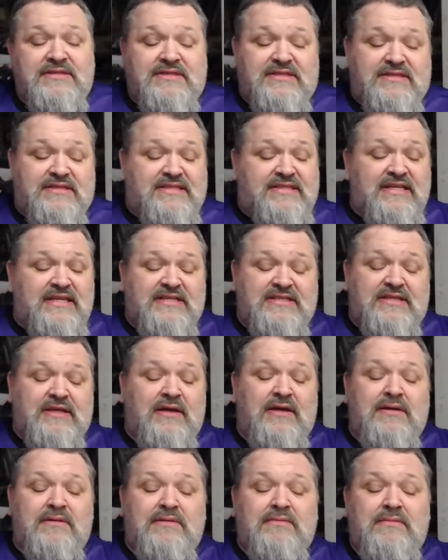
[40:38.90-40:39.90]

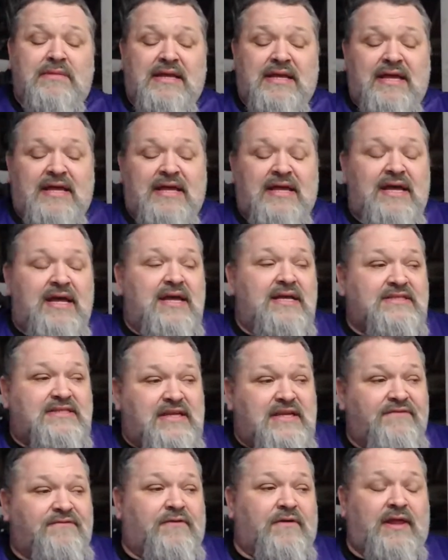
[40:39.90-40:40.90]
System is
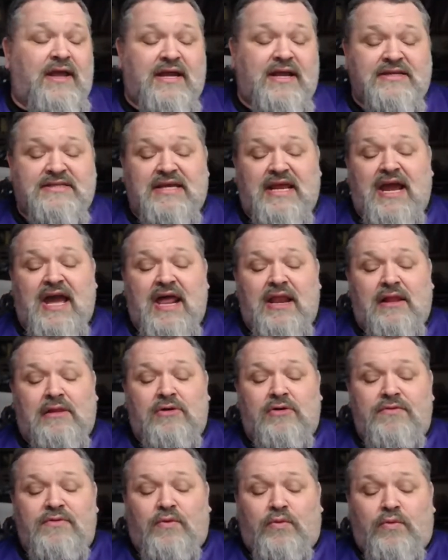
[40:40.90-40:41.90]
different. Like I said, I got to
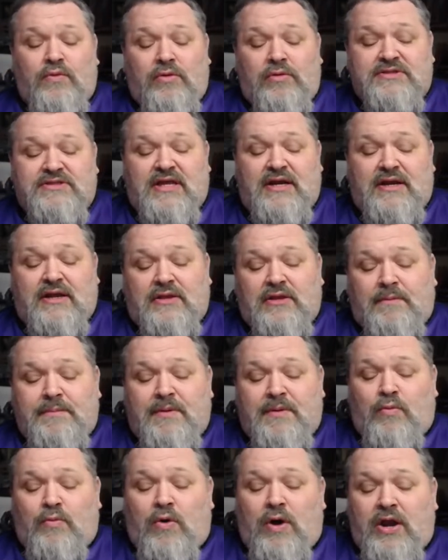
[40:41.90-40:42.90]
learn the rules on it a little
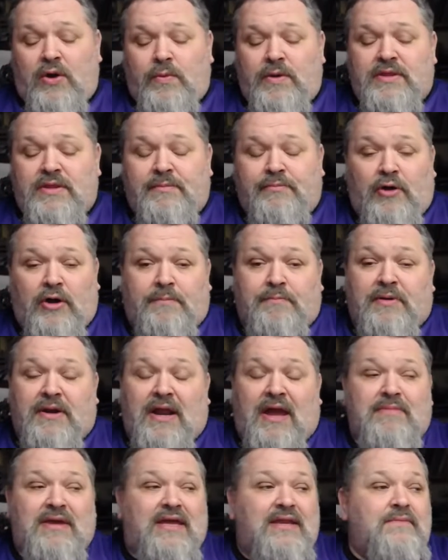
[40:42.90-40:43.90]
bit more. I got to read the book. But
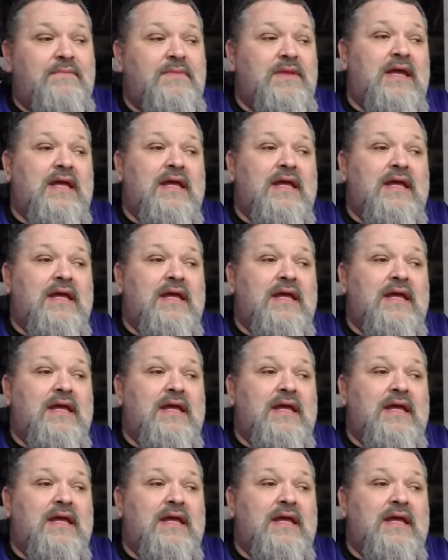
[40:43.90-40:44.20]
I mean,